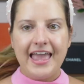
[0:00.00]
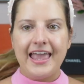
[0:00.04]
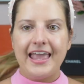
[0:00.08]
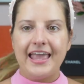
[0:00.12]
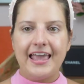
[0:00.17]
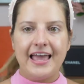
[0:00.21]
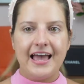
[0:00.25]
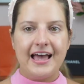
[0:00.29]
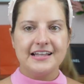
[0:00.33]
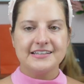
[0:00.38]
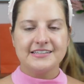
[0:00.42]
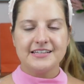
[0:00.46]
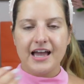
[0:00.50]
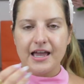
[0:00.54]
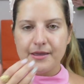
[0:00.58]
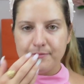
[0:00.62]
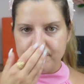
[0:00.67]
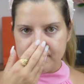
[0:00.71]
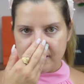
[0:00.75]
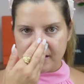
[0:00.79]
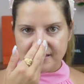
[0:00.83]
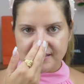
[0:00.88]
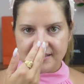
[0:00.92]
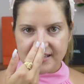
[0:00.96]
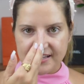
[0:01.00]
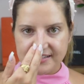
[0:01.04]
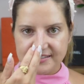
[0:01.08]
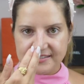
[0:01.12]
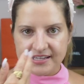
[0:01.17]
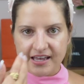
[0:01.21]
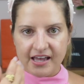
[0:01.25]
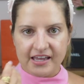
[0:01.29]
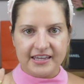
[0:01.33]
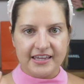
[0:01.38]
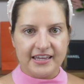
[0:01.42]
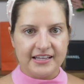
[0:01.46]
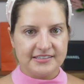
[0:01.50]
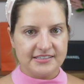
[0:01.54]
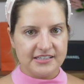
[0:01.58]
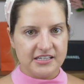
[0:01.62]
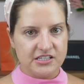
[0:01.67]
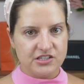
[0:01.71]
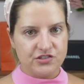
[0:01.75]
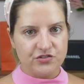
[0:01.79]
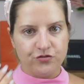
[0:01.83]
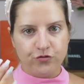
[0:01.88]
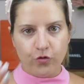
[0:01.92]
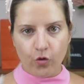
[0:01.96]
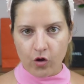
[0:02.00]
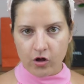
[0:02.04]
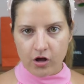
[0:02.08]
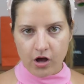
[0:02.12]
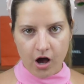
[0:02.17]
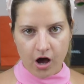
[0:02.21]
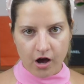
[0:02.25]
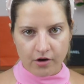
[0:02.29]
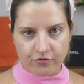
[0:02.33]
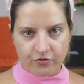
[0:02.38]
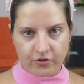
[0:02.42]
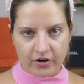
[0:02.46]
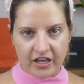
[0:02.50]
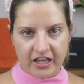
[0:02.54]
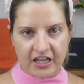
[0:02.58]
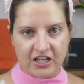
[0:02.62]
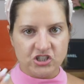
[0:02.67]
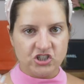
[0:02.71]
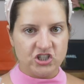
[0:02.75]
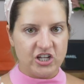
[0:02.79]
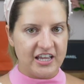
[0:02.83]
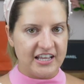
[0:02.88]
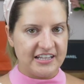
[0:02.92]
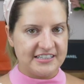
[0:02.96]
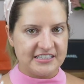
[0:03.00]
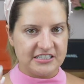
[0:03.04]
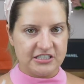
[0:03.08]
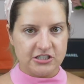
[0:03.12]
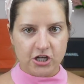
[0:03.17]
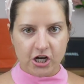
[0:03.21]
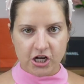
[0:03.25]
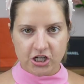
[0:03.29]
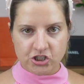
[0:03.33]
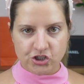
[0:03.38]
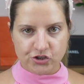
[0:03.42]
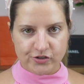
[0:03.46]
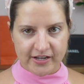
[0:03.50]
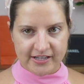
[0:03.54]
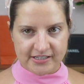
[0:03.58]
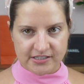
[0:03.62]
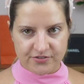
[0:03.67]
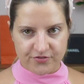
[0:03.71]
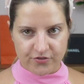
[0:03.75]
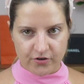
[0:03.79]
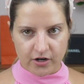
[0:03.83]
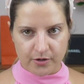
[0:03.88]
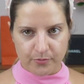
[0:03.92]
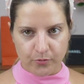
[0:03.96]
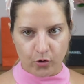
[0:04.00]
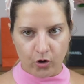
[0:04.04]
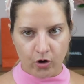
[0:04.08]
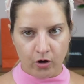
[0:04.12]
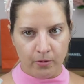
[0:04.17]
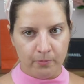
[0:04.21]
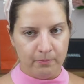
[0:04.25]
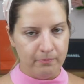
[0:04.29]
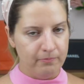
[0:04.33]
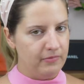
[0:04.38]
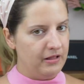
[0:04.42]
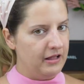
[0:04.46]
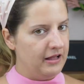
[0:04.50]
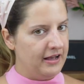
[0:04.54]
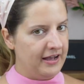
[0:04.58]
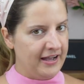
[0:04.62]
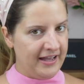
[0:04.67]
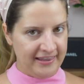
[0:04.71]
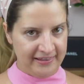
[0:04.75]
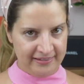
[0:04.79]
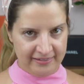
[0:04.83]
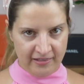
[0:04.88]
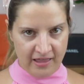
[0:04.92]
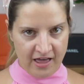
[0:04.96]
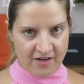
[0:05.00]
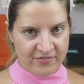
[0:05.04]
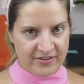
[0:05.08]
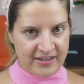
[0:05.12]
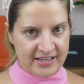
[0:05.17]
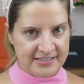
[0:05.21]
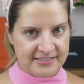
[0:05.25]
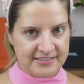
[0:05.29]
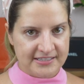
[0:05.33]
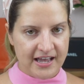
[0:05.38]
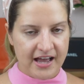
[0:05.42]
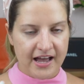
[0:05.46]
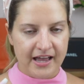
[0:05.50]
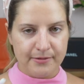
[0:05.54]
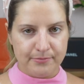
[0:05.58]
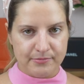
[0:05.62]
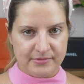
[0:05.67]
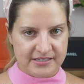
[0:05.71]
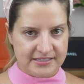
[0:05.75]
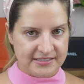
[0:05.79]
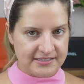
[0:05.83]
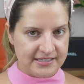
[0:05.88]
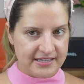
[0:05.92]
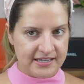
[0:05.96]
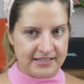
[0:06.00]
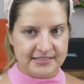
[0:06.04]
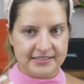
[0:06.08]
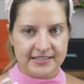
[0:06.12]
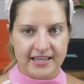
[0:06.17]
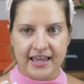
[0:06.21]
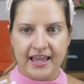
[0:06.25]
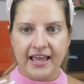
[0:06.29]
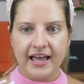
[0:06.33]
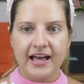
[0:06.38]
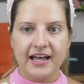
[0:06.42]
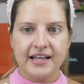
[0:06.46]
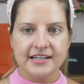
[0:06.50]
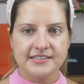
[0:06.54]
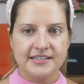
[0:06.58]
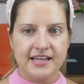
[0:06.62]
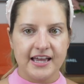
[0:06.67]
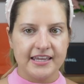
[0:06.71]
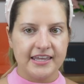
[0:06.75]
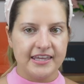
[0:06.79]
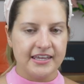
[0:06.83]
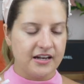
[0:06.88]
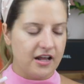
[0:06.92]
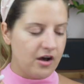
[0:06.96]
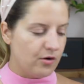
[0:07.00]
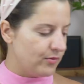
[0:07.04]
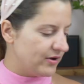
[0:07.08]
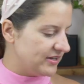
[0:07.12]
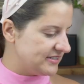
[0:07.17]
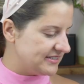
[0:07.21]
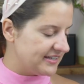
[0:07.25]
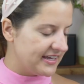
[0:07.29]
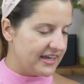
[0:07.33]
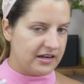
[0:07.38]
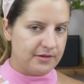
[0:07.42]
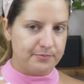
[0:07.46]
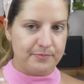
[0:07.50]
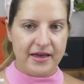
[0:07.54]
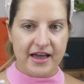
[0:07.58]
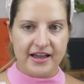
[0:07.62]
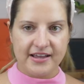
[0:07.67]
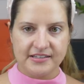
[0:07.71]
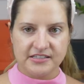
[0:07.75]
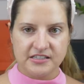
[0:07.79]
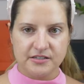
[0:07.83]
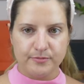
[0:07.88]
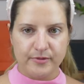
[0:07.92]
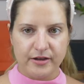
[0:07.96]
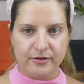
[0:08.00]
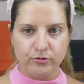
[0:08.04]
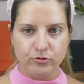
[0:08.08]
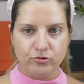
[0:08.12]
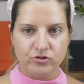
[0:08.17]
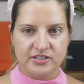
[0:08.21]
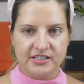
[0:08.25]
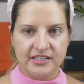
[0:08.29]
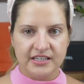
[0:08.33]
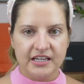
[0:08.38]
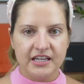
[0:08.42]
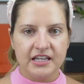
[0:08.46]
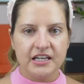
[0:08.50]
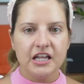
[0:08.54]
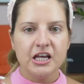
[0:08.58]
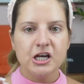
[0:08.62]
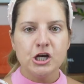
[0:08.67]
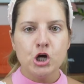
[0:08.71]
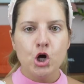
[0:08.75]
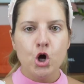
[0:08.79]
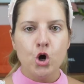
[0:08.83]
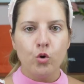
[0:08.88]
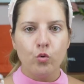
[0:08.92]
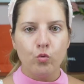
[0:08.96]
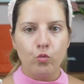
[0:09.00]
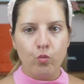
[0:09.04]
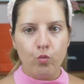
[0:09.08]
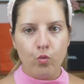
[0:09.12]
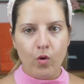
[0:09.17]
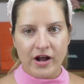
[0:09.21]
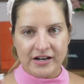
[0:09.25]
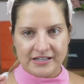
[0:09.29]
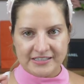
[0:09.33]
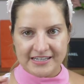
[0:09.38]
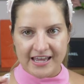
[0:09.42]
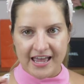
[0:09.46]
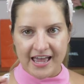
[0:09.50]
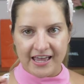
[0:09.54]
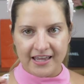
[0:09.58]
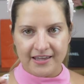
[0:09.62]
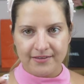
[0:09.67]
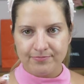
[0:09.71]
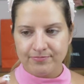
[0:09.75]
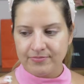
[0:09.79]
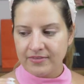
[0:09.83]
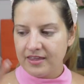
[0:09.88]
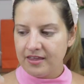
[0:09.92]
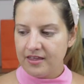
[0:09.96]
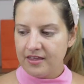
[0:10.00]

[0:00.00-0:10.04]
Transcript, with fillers: And I miss it. It is full coverage. It's non-transferable. I love it. I miss it. And I cannot wait to get it back into my routine one day.